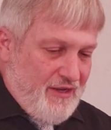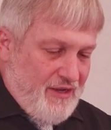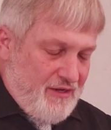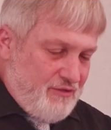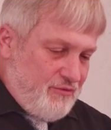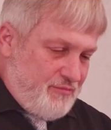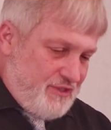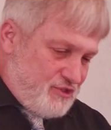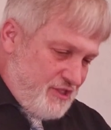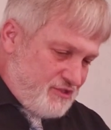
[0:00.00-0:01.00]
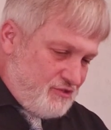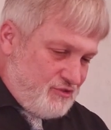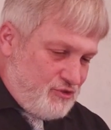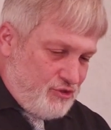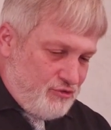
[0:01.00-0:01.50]
And it would be just as
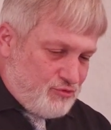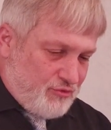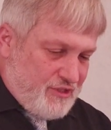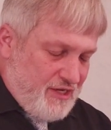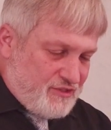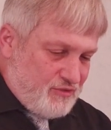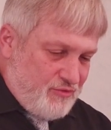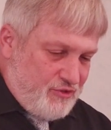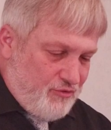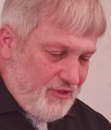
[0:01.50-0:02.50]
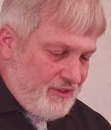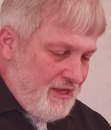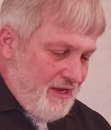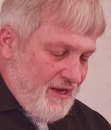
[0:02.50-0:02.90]
the Jews were accustomed to doing,